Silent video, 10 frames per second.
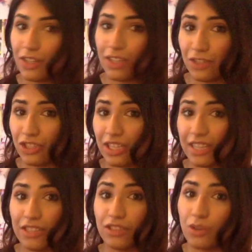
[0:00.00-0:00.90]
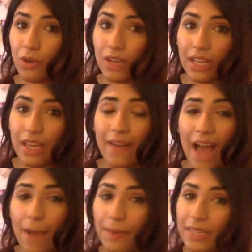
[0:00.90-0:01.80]
there was like a story
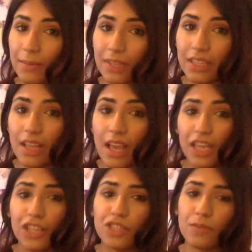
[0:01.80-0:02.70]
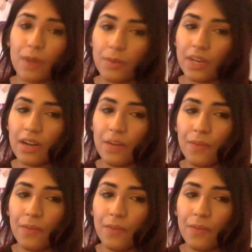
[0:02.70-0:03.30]
happening with each member.